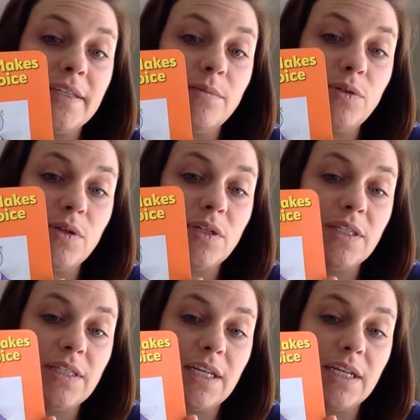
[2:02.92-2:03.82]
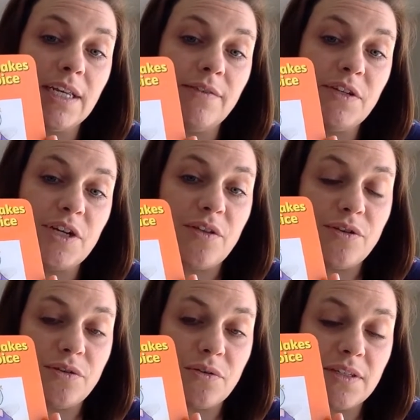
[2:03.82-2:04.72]
some choices and give each other
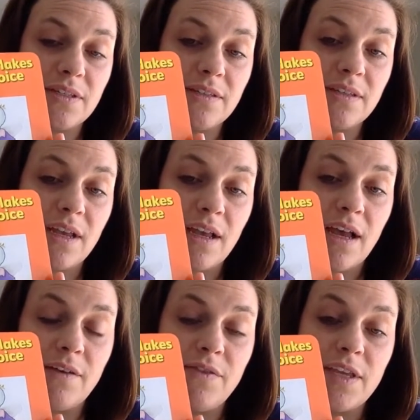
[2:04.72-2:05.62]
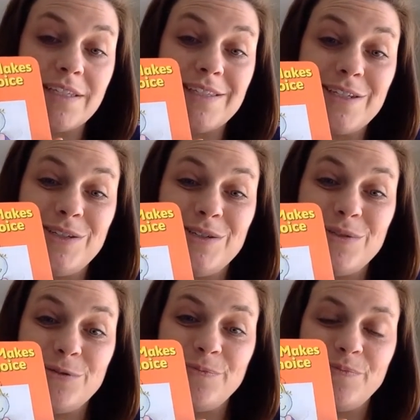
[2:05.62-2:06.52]
choices of things to
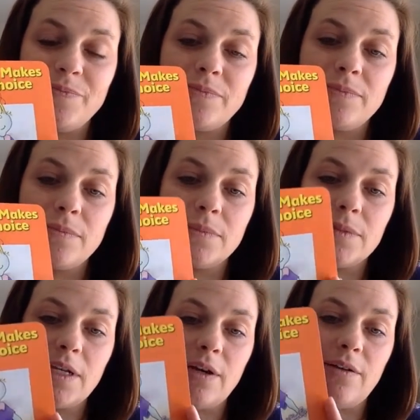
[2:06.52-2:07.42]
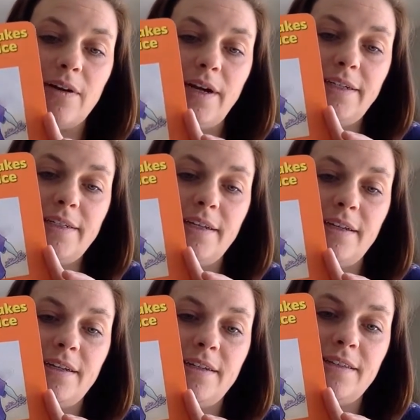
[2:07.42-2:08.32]
do. All right.
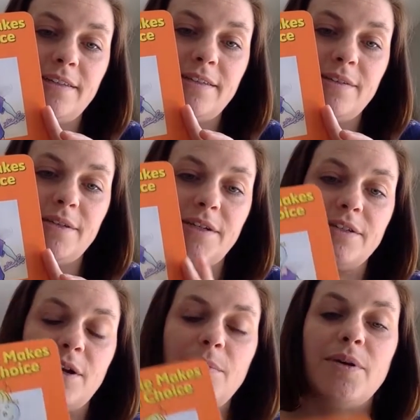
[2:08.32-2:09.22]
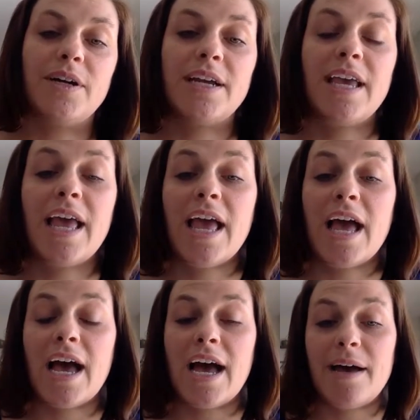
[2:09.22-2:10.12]
So here's our book.
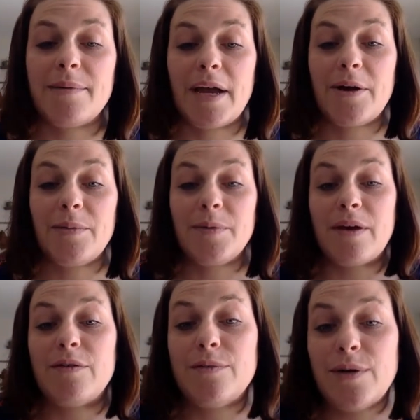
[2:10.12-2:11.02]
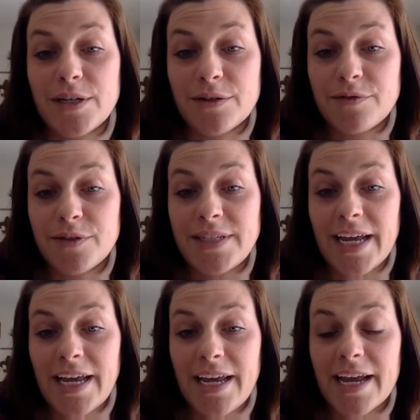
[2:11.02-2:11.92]
I hope you have a wonderful
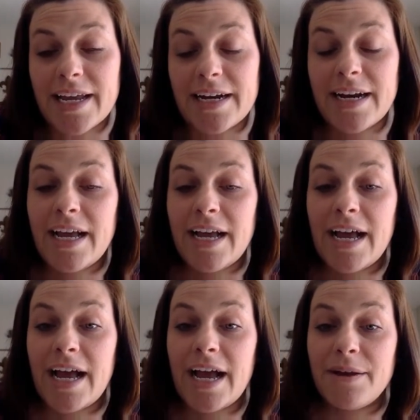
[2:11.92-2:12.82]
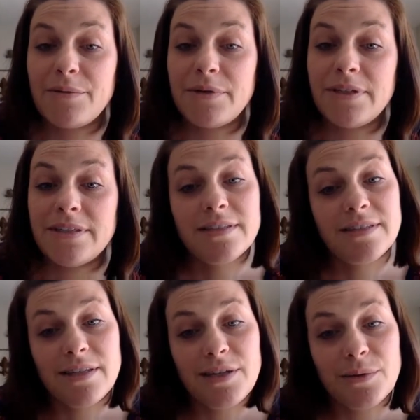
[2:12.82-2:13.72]
day, and I will
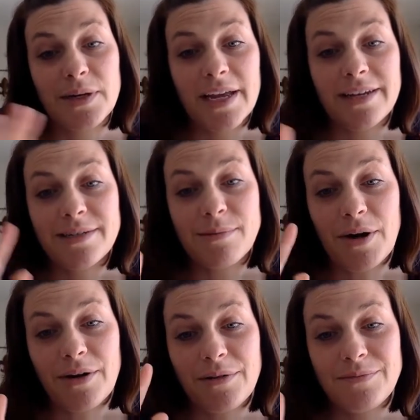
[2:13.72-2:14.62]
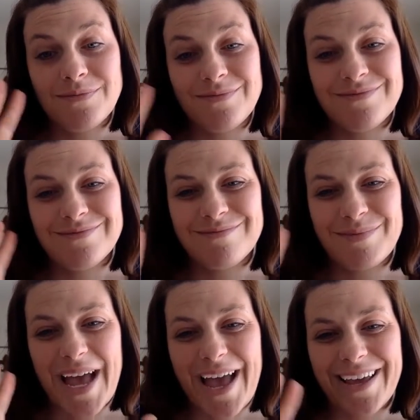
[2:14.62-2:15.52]
see you again tomorrow.
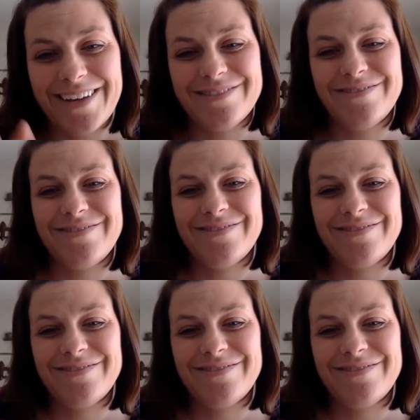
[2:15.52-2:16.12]
Bye.